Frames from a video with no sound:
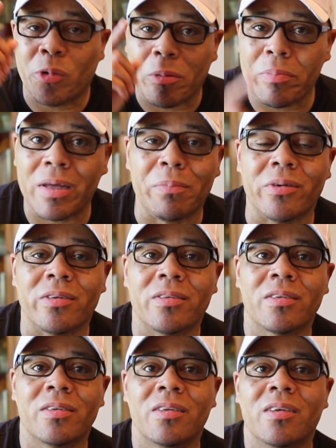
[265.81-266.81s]
So remember,
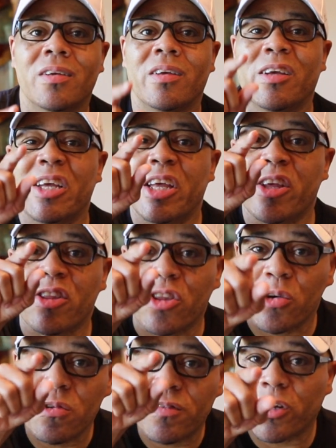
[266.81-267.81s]

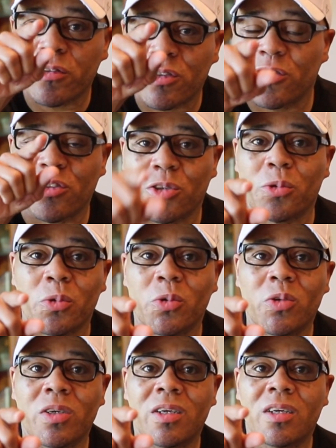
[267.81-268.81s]
it's you versus you.
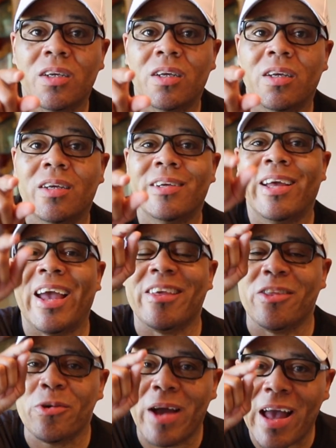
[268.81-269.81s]

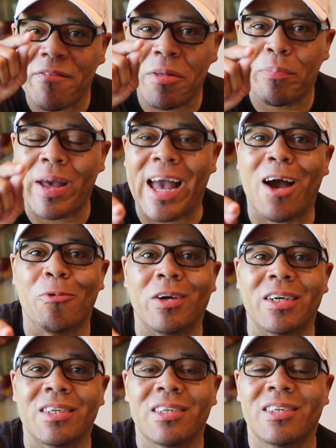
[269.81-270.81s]
And you have the
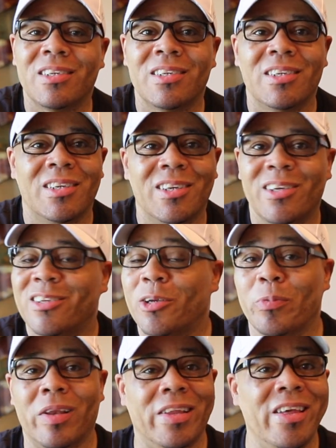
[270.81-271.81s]
power
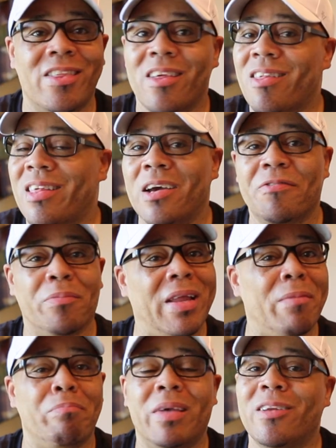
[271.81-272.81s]
to release yourself
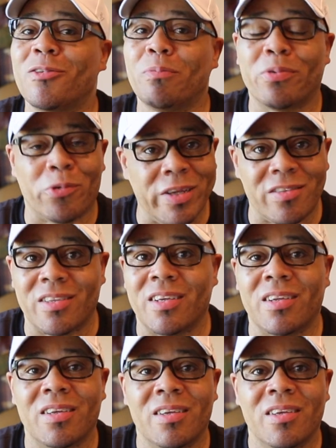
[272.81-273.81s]
from that mental
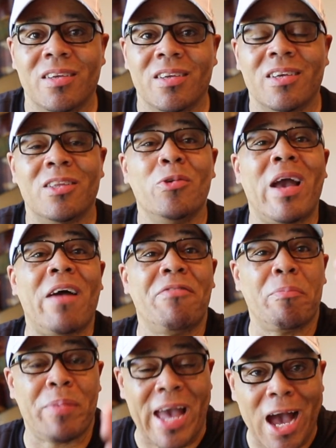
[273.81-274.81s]
prison. You
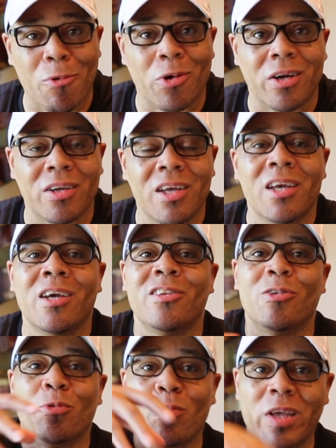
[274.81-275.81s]
have the power
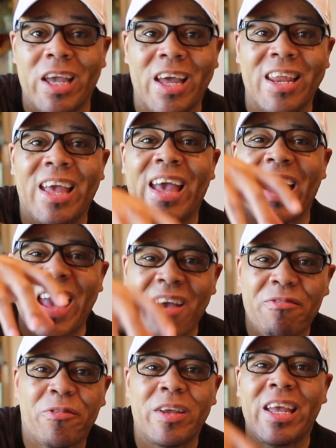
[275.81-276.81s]
to win
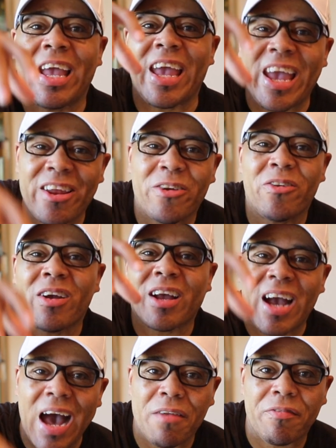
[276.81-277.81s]
every inner
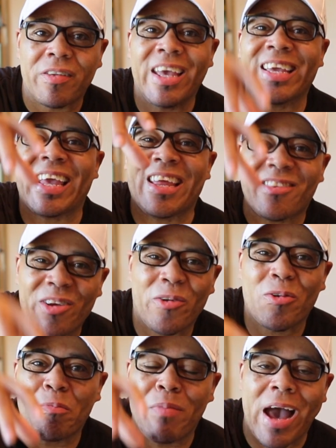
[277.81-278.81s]
conflict,
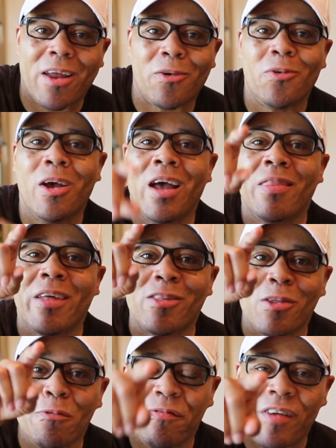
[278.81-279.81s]
internal battle
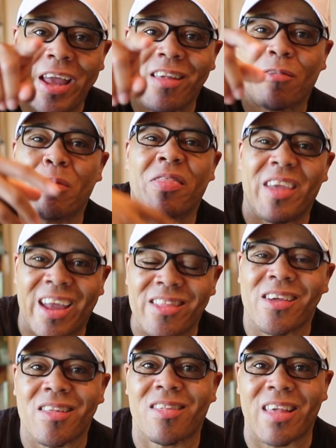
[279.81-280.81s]
that you face
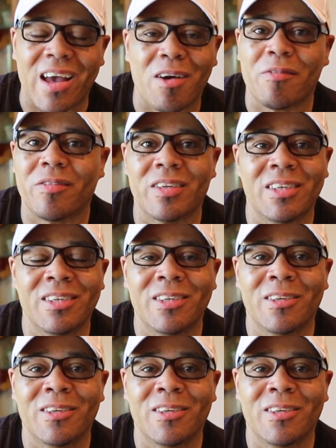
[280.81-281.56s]
within yourself.